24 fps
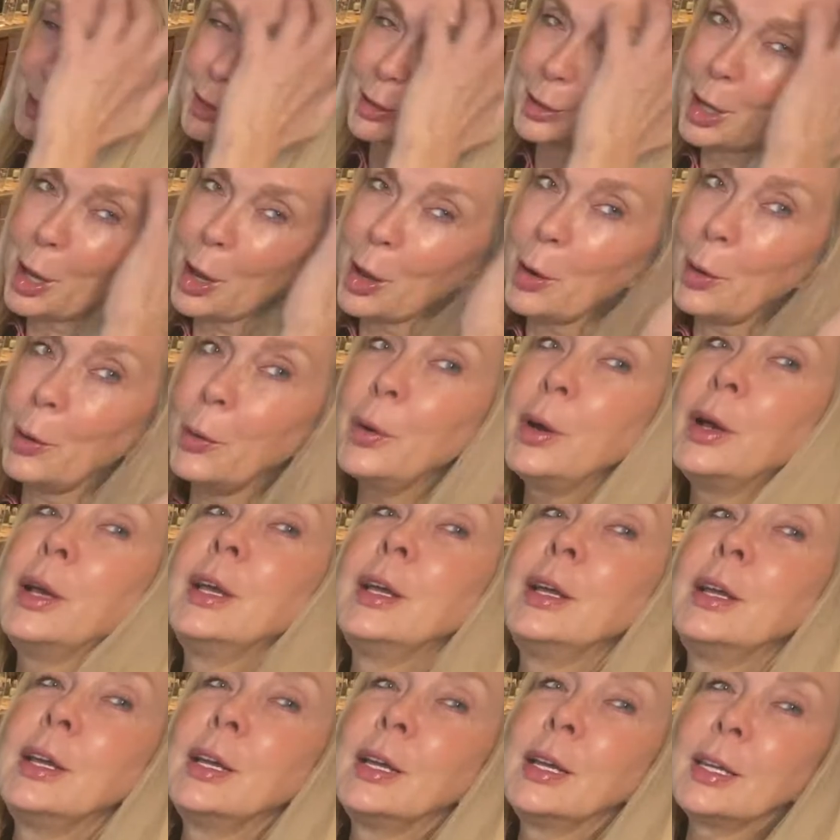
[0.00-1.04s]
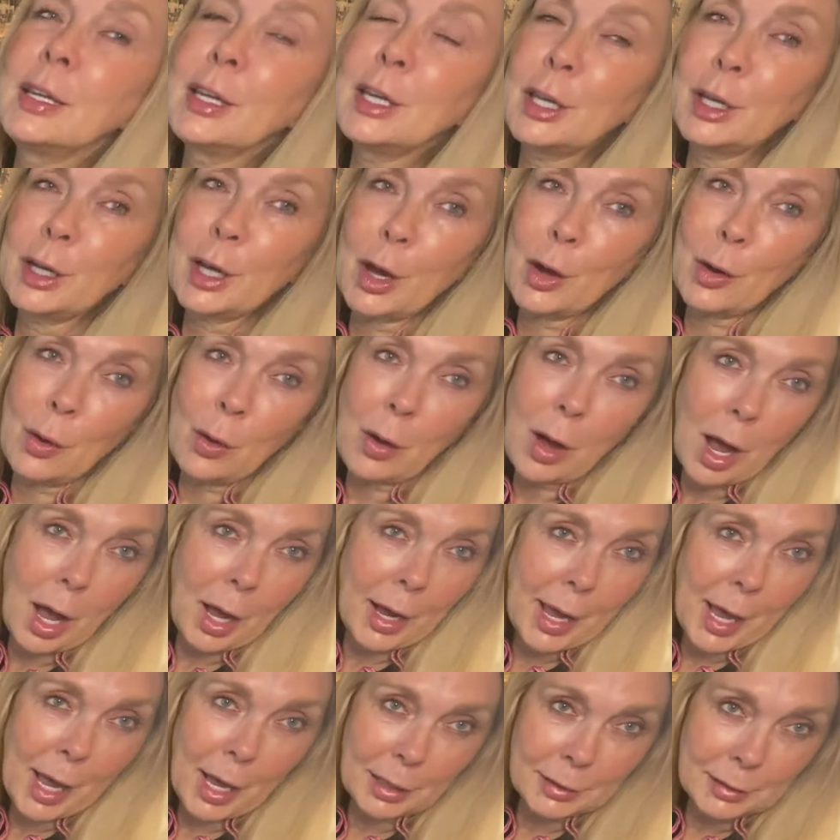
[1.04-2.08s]
So, you know, I
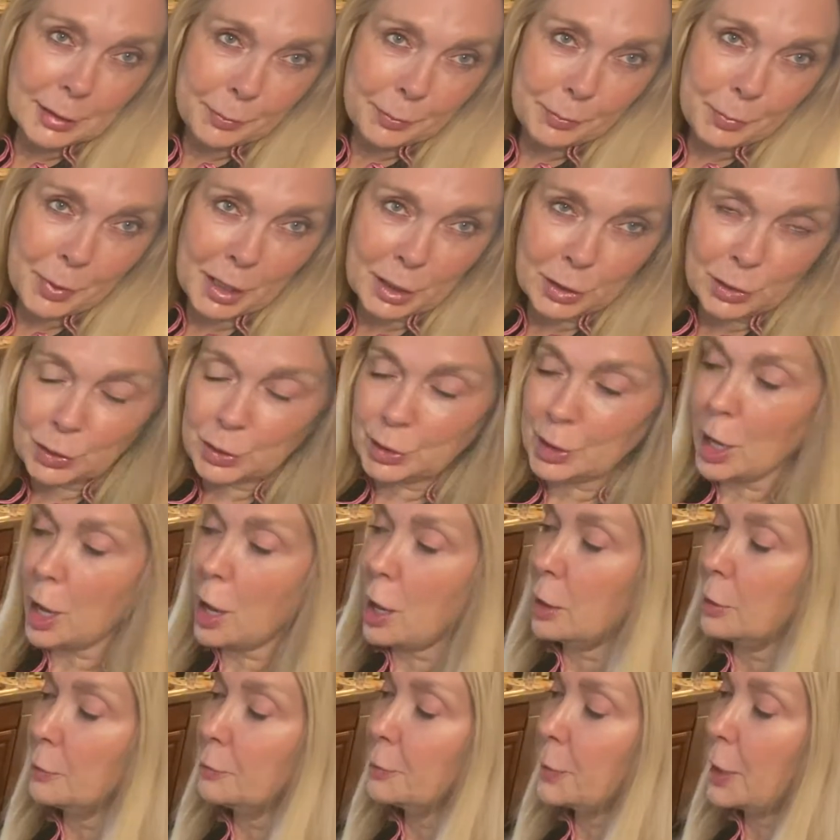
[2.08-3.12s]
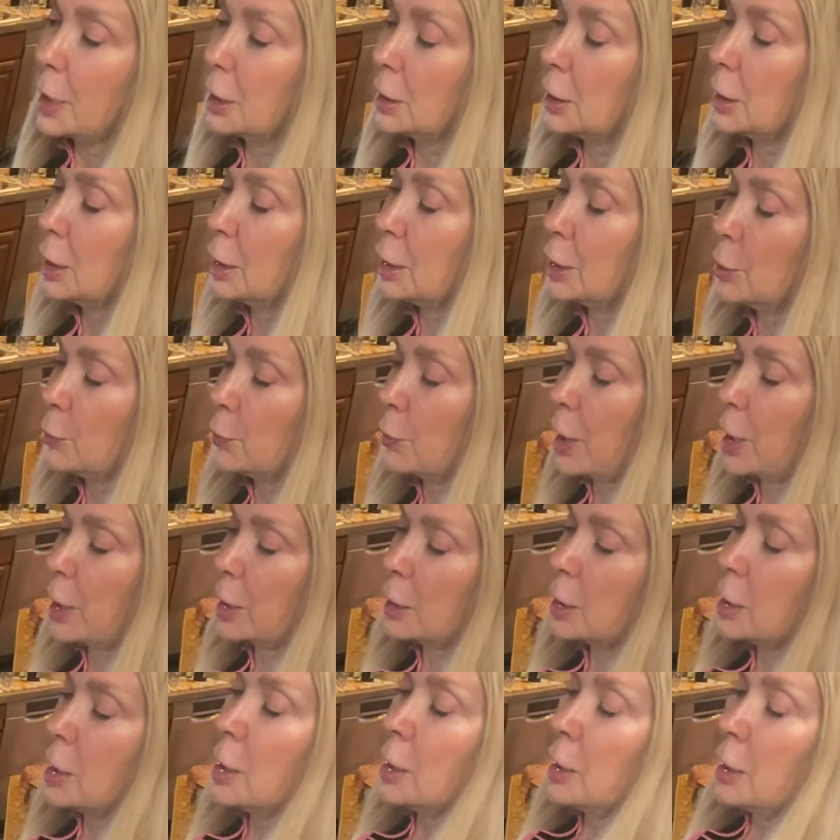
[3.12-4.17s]
had to pitch that. But
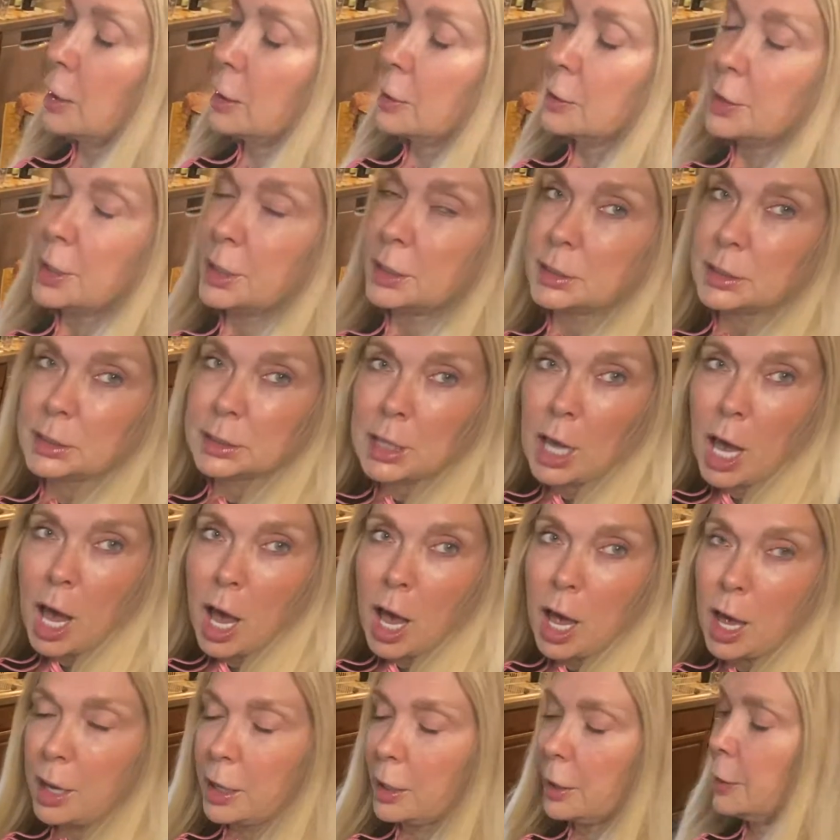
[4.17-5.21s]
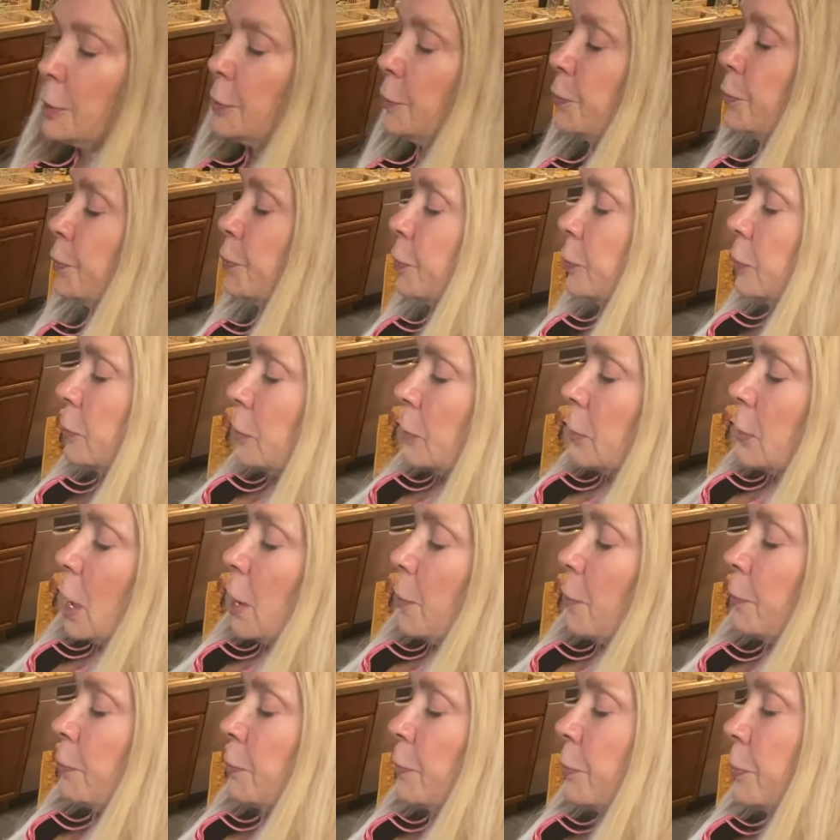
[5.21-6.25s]
anyway, this guy,
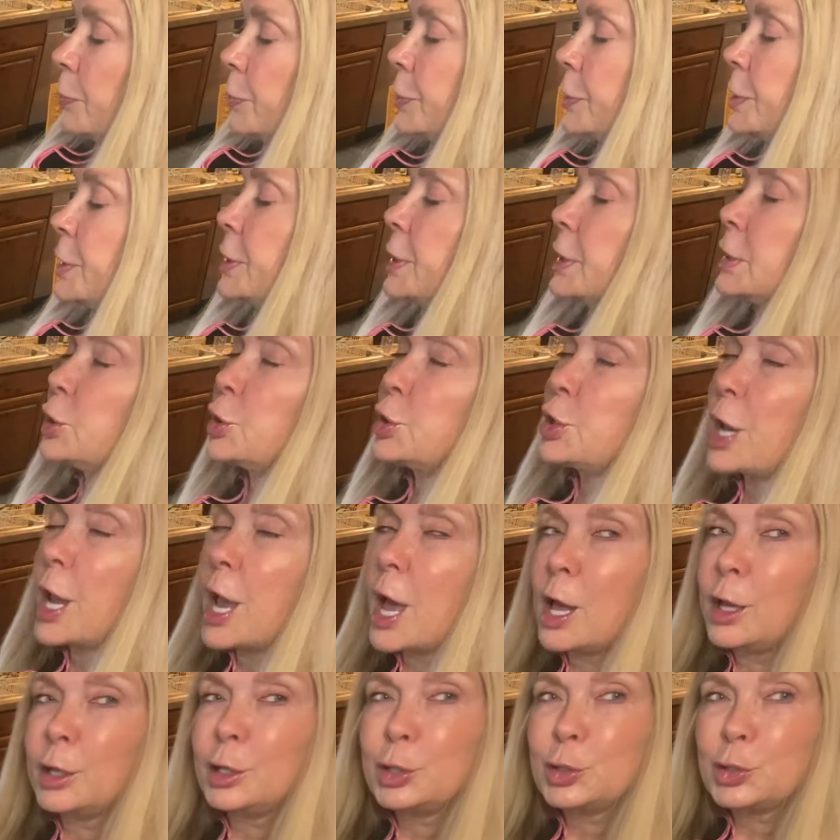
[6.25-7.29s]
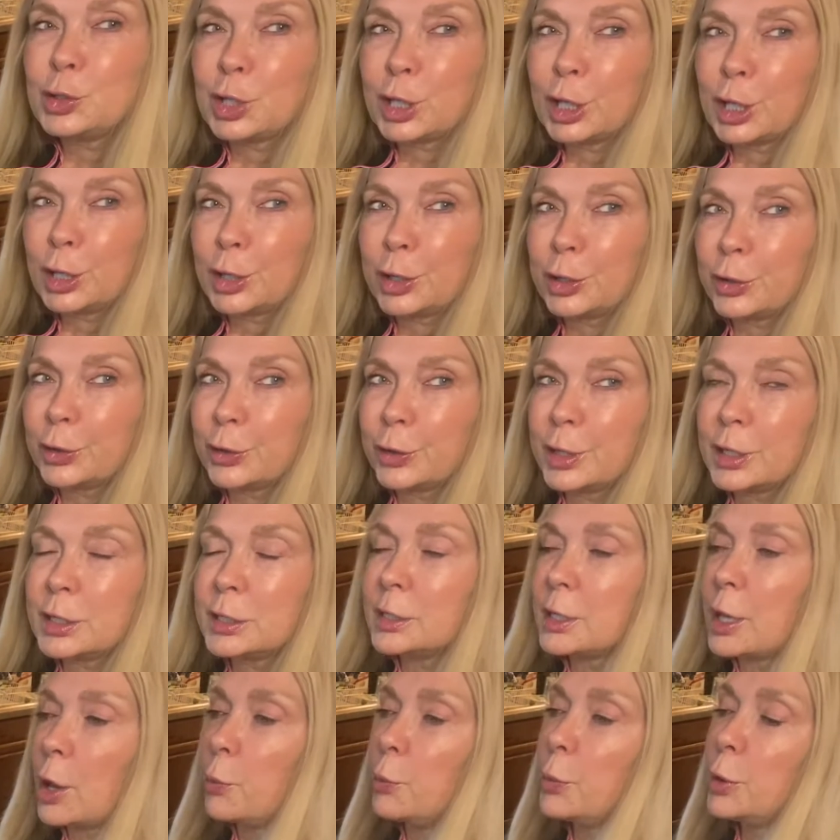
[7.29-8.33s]
the challenge here is
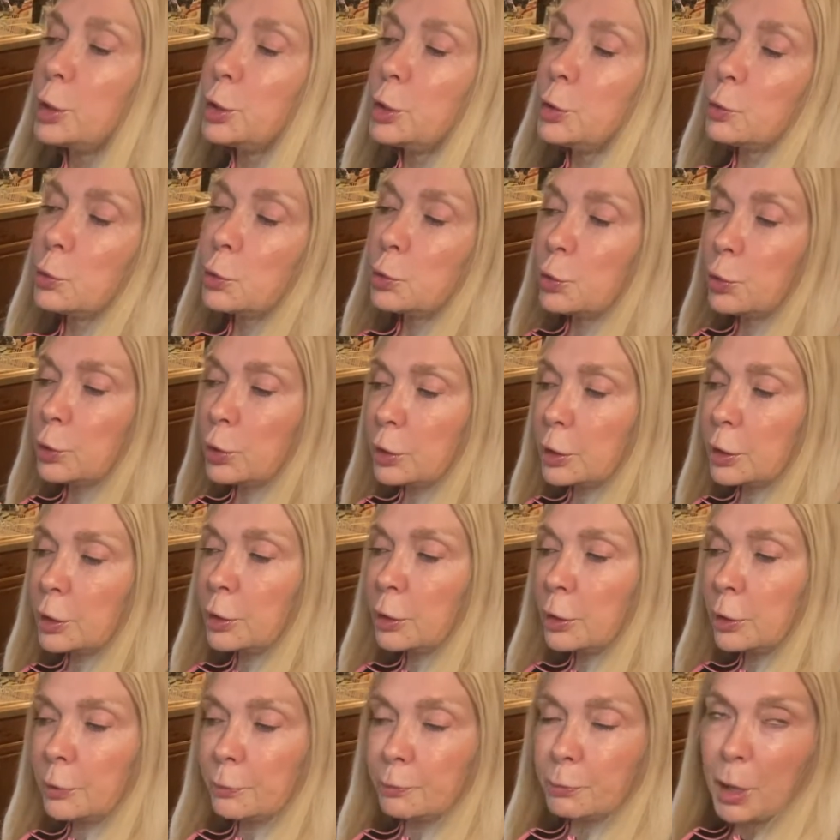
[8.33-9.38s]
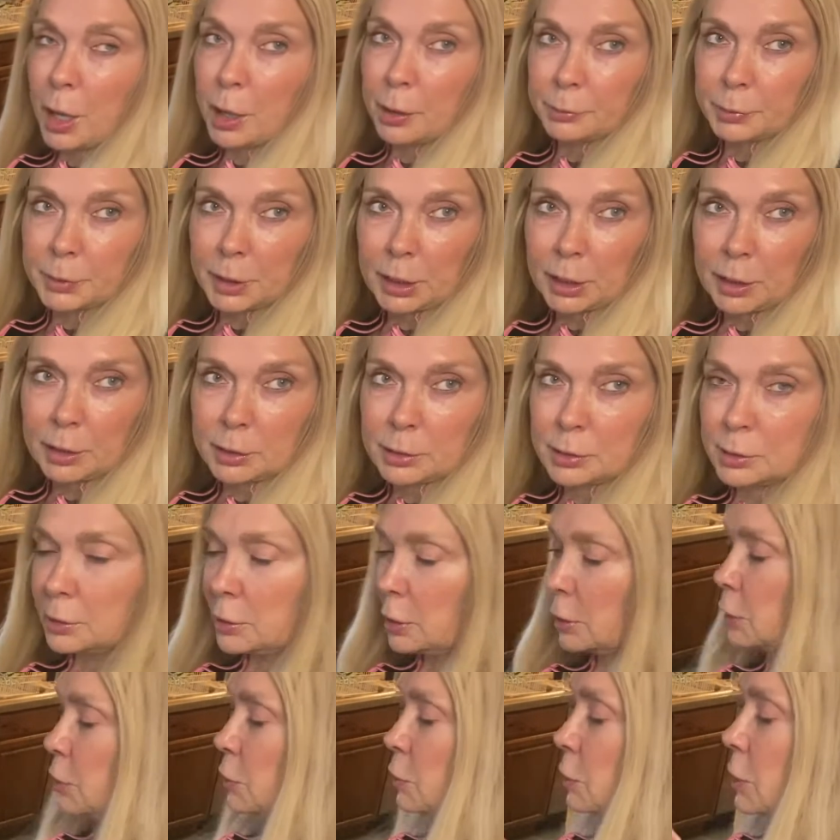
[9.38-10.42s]
that when you cook pumpkins,
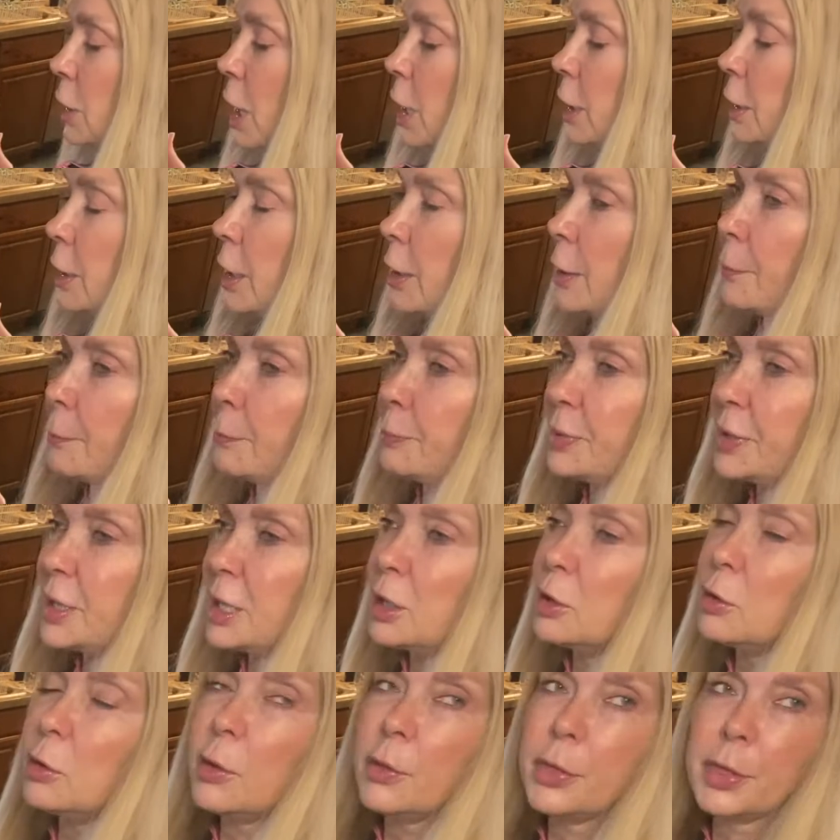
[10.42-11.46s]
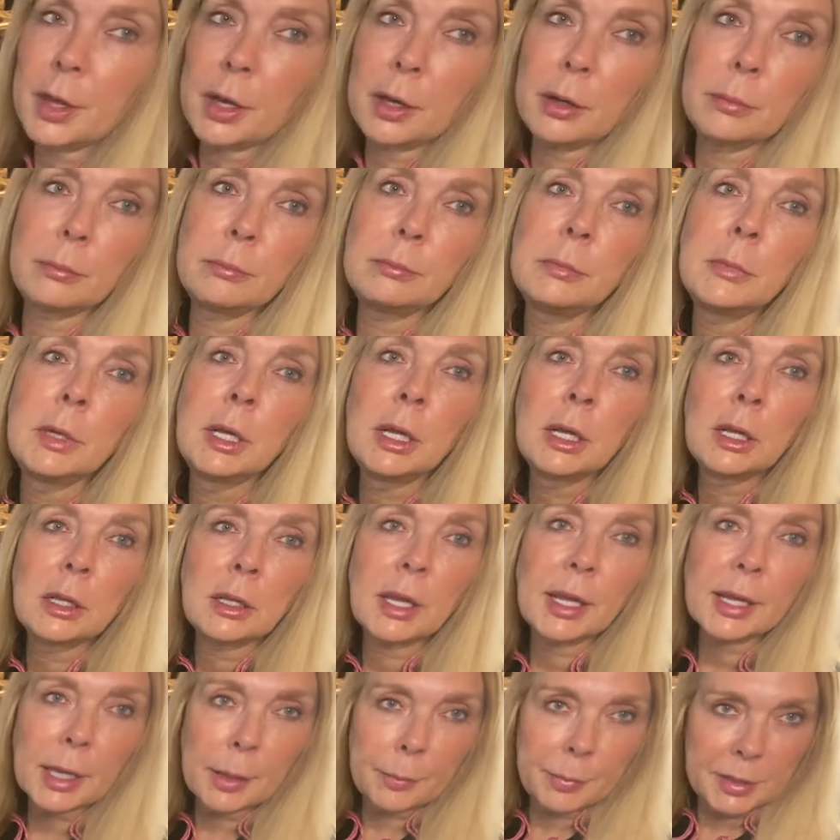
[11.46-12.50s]
you kind of peel them
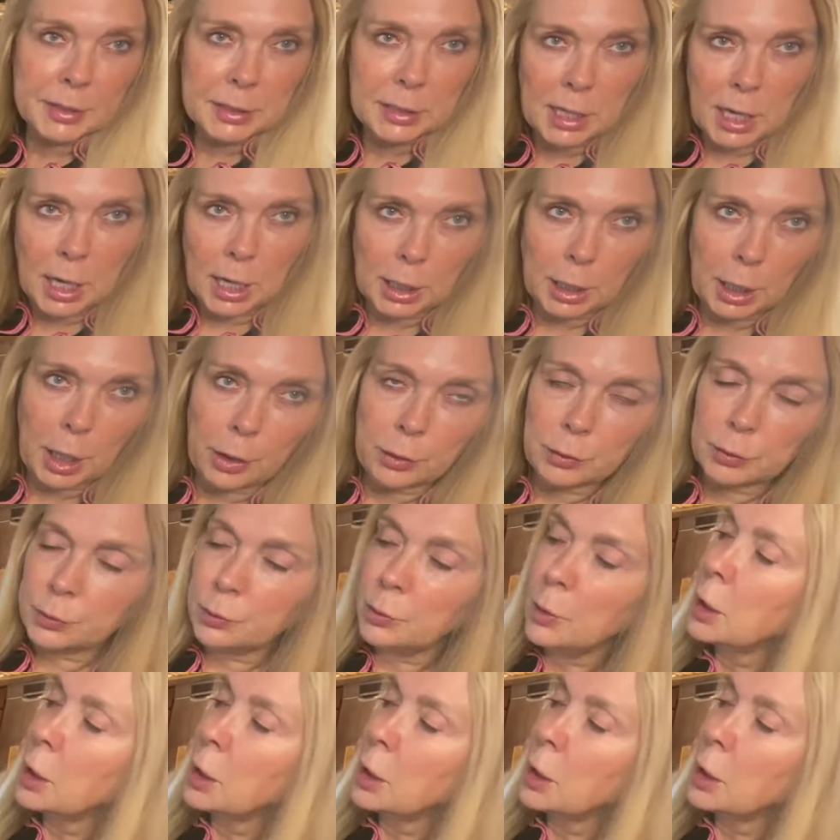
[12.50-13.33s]
like a potato.